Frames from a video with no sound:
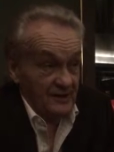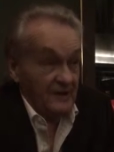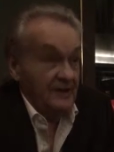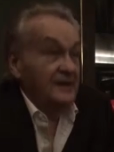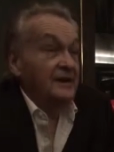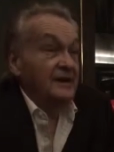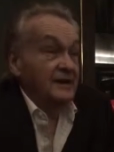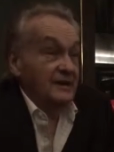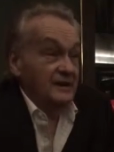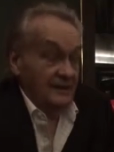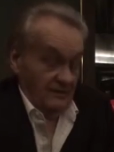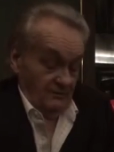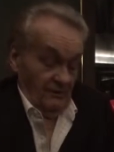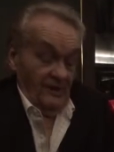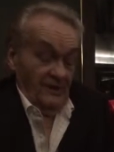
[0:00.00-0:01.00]
Really?
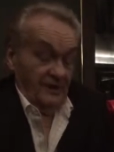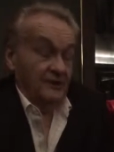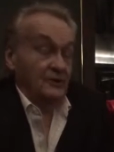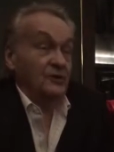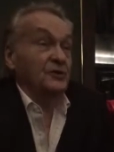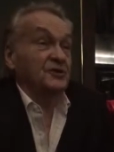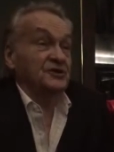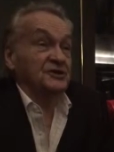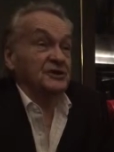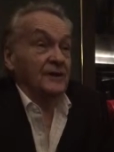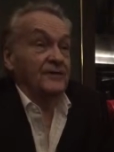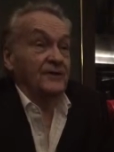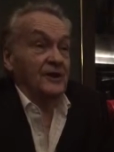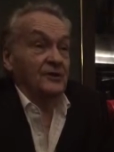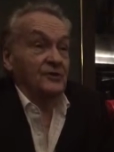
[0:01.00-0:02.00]
Well, it looks
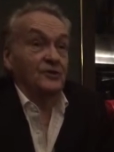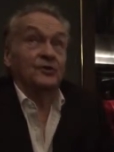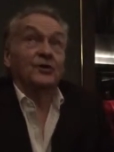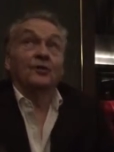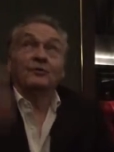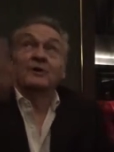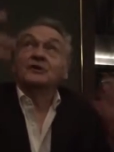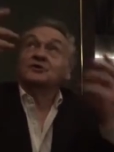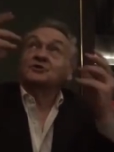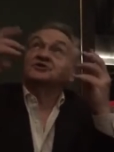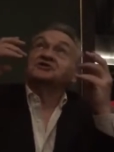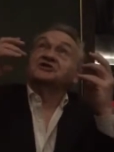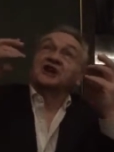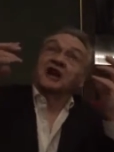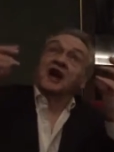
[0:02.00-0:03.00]
different, you know, when you
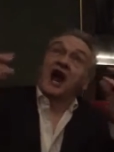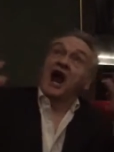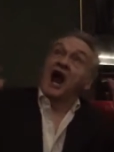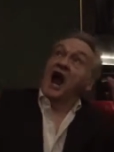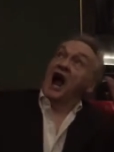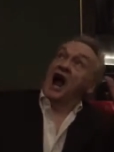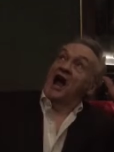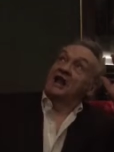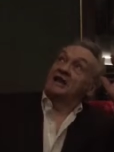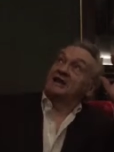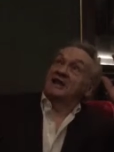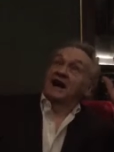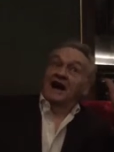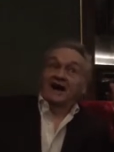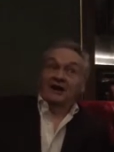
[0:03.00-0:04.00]
see the
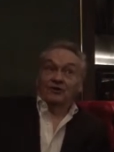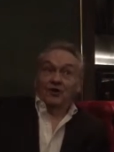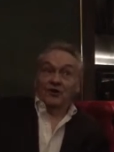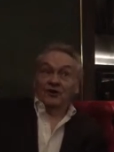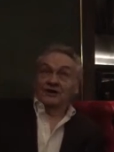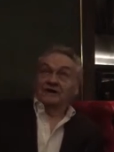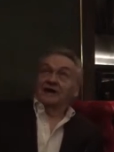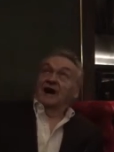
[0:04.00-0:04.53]
guy going